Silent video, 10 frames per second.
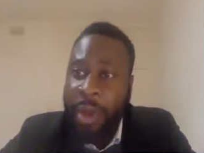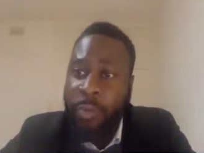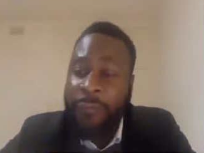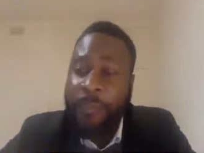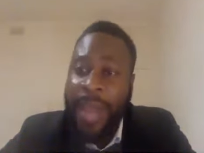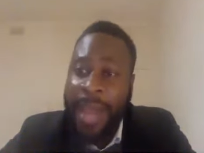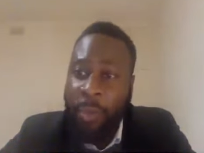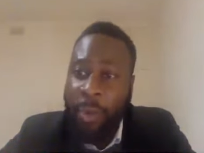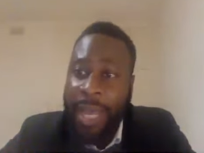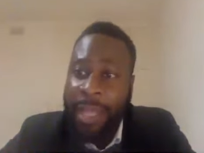with
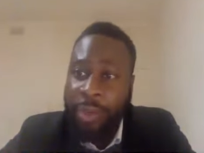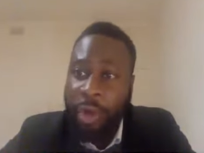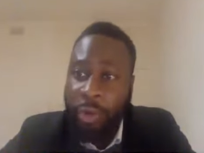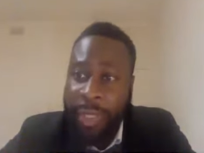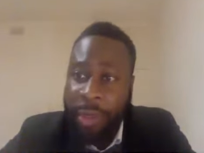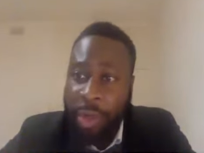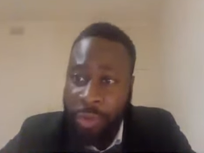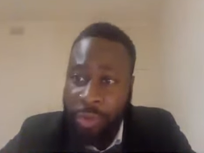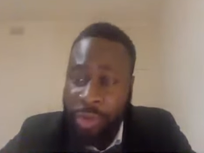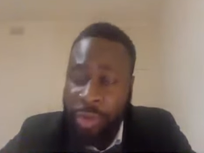power and the Holy
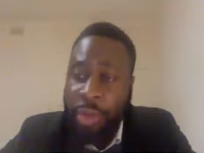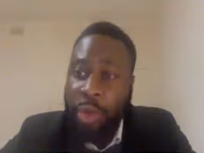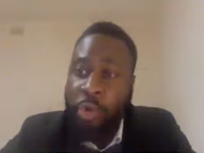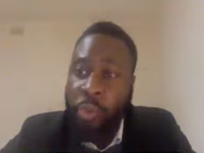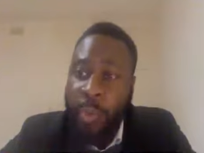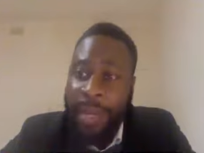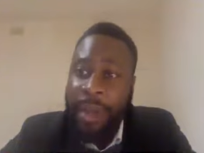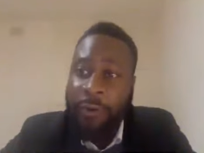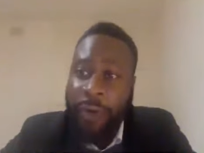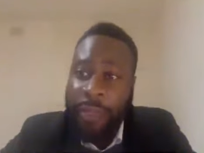Ghost, who
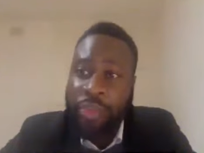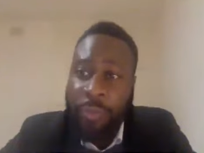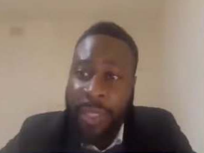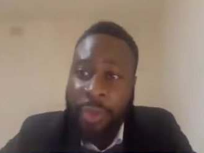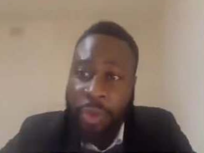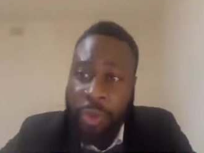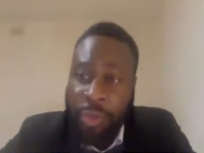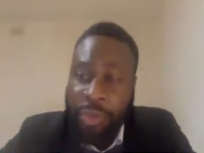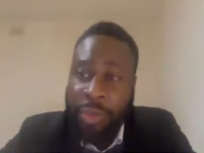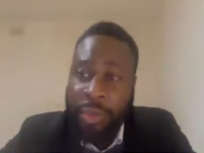went around doing good